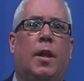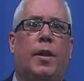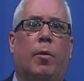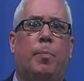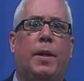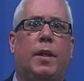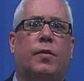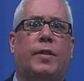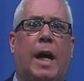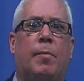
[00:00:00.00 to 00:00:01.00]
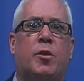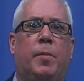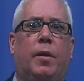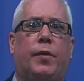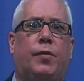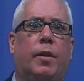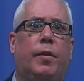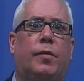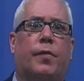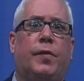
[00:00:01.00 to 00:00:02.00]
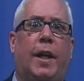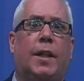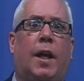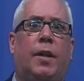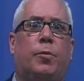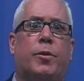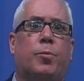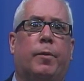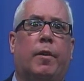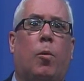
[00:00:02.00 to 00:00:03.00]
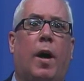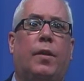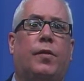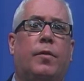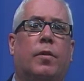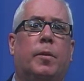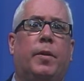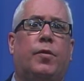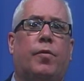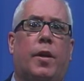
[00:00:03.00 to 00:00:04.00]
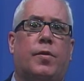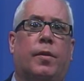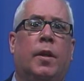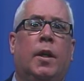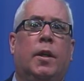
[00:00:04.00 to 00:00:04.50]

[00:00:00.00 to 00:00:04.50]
There would be the establishment of a series of deadlines which would require central administration